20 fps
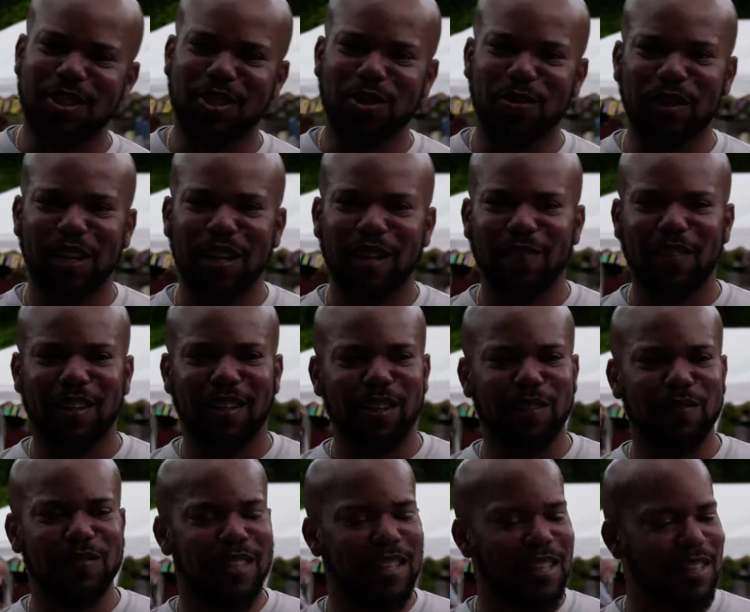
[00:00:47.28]
so we have a lot
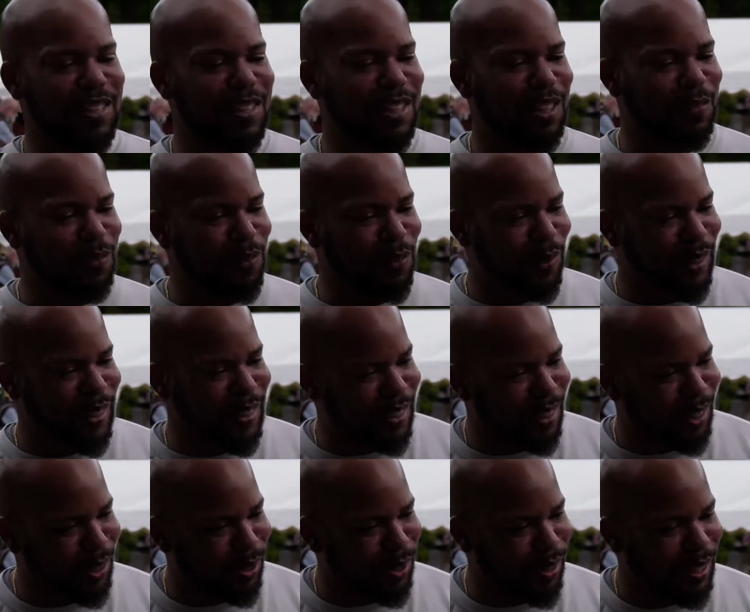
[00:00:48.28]
of Danish influence
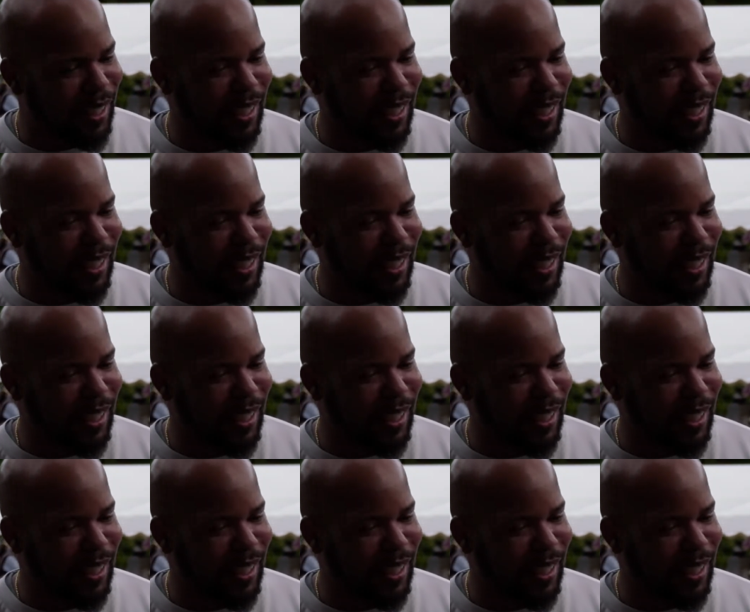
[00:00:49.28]
there.